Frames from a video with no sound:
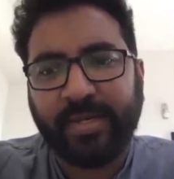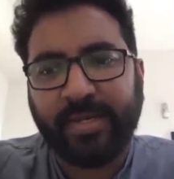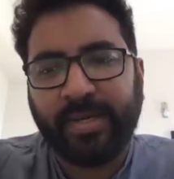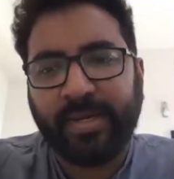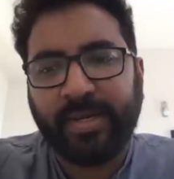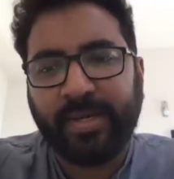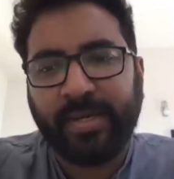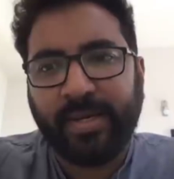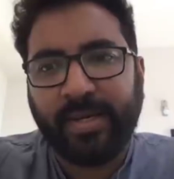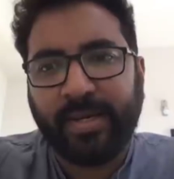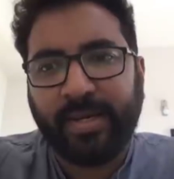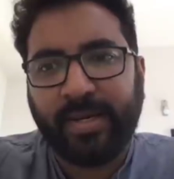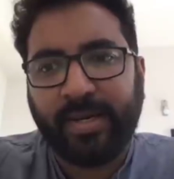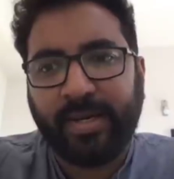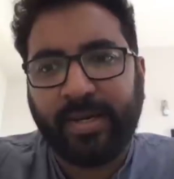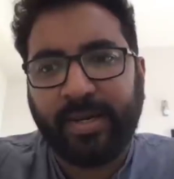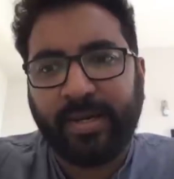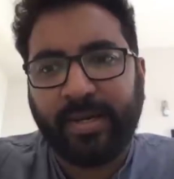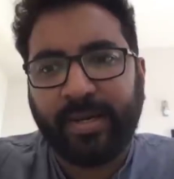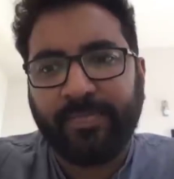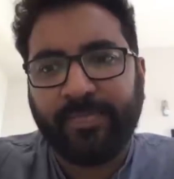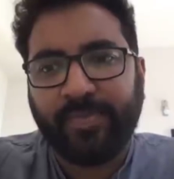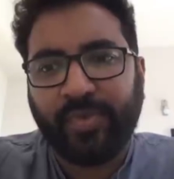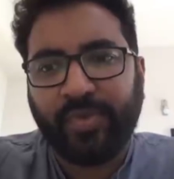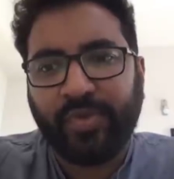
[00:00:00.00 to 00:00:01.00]
Uh,
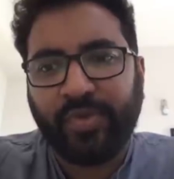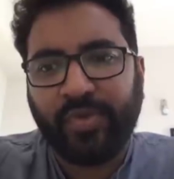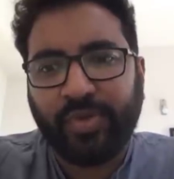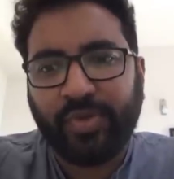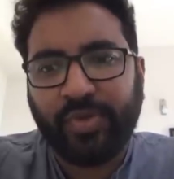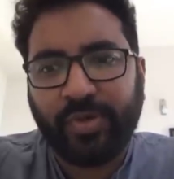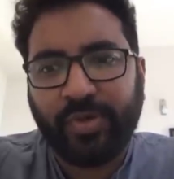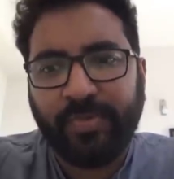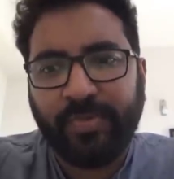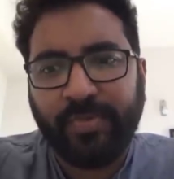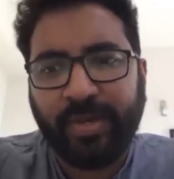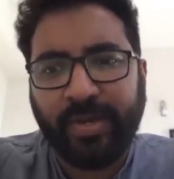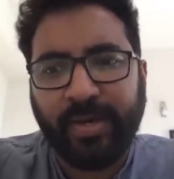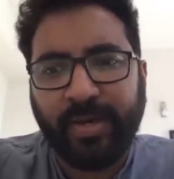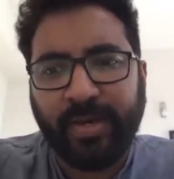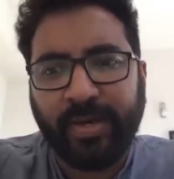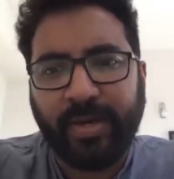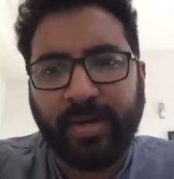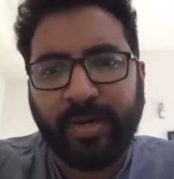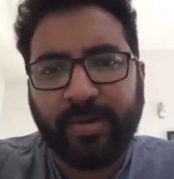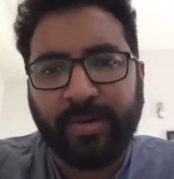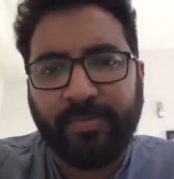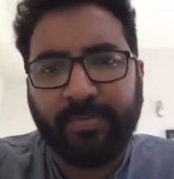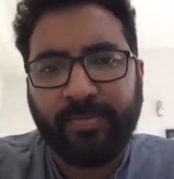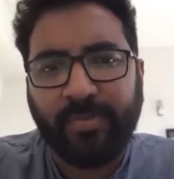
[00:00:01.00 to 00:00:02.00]
you should be
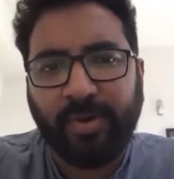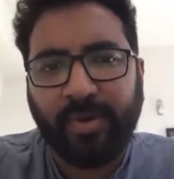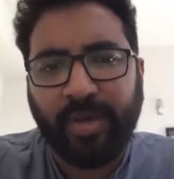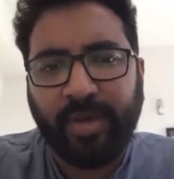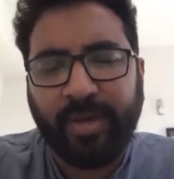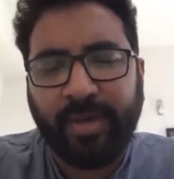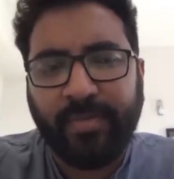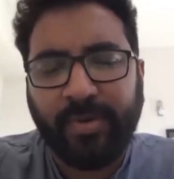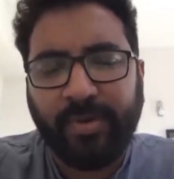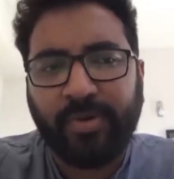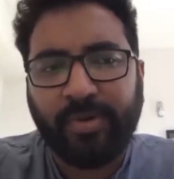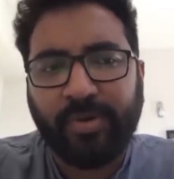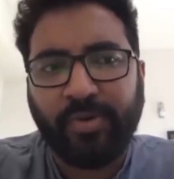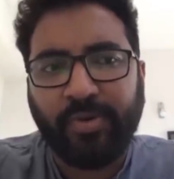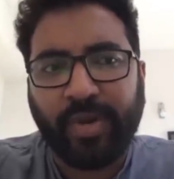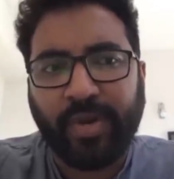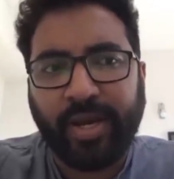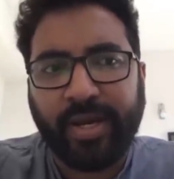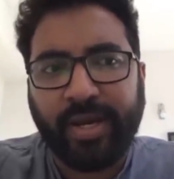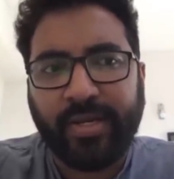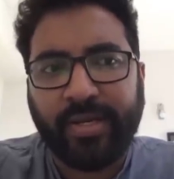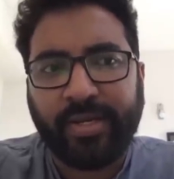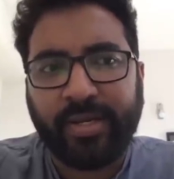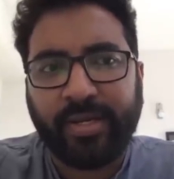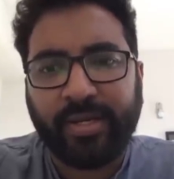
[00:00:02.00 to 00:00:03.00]
uh, able to
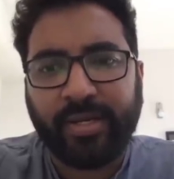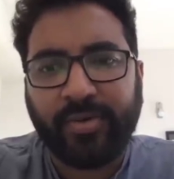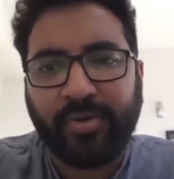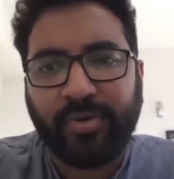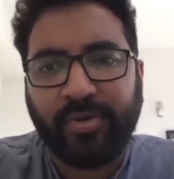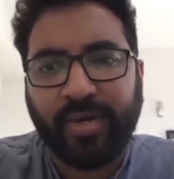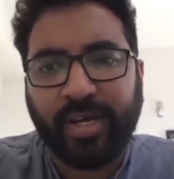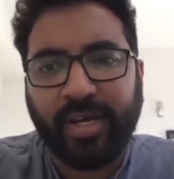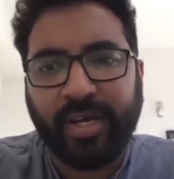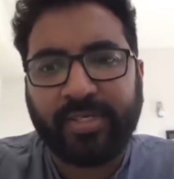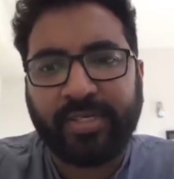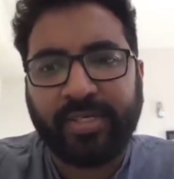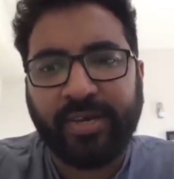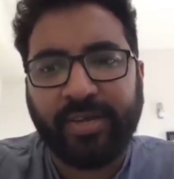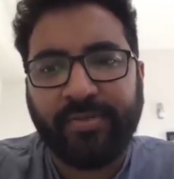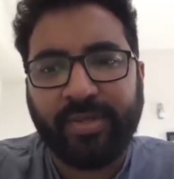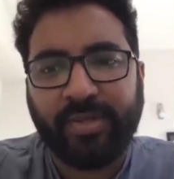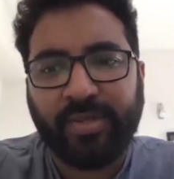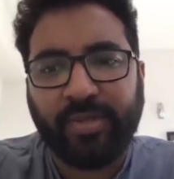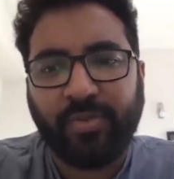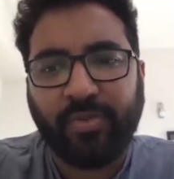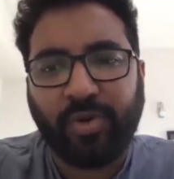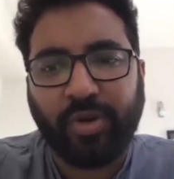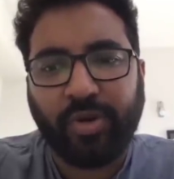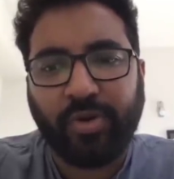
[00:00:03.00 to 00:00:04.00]
write a good essay
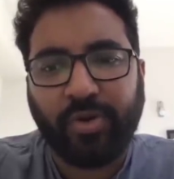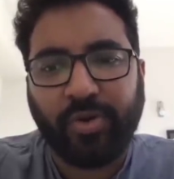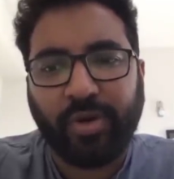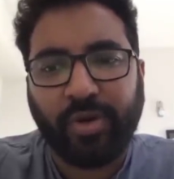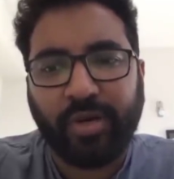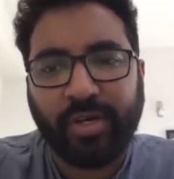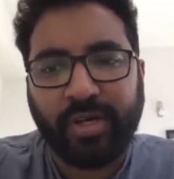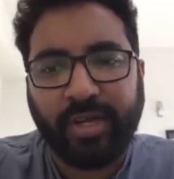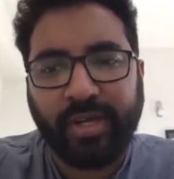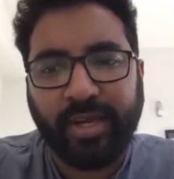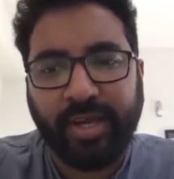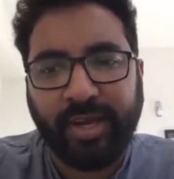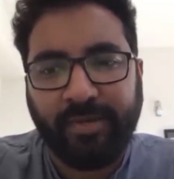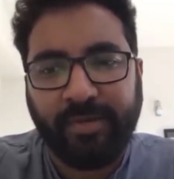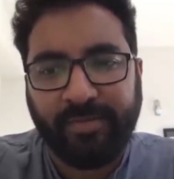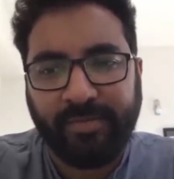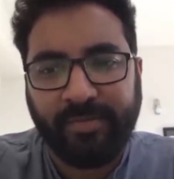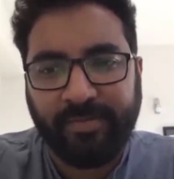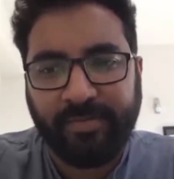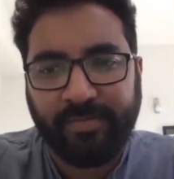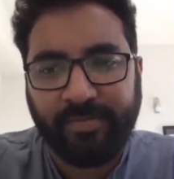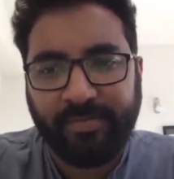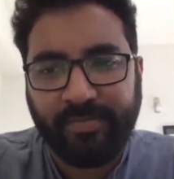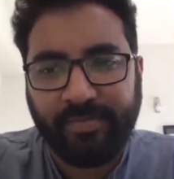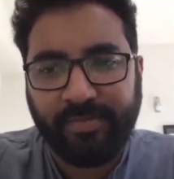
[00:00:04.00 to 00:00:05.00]
with what you already have,
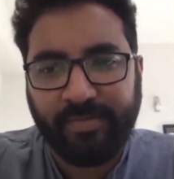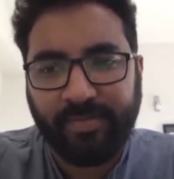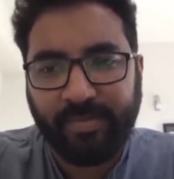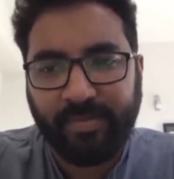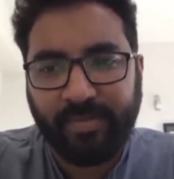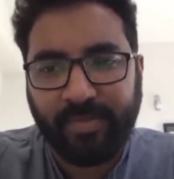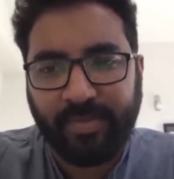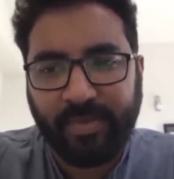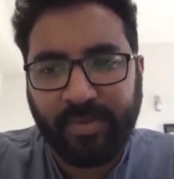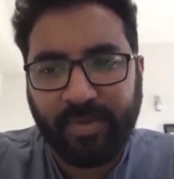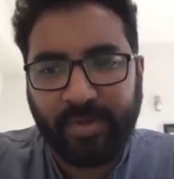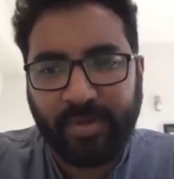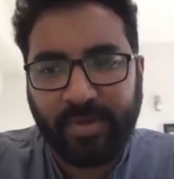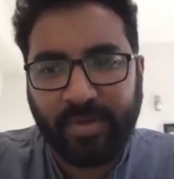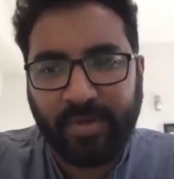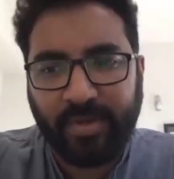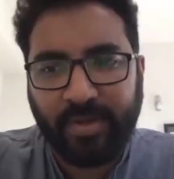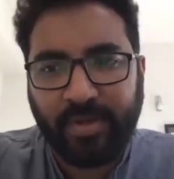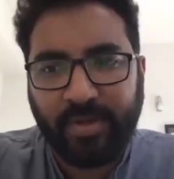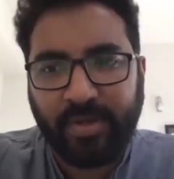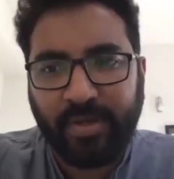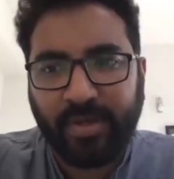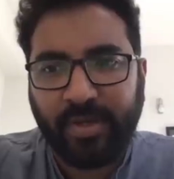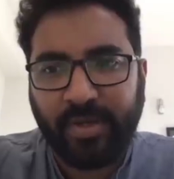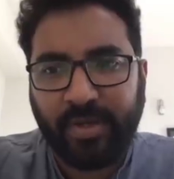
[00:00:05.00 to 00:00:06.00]

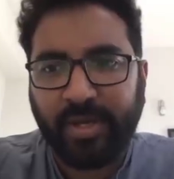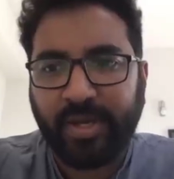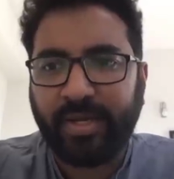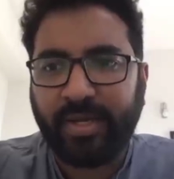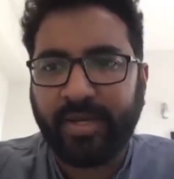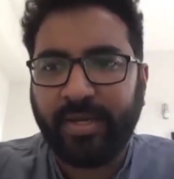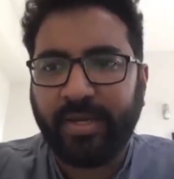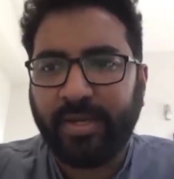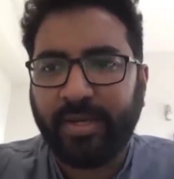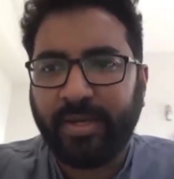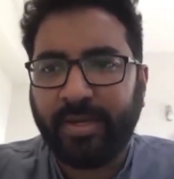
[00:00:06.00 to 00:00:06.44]
right?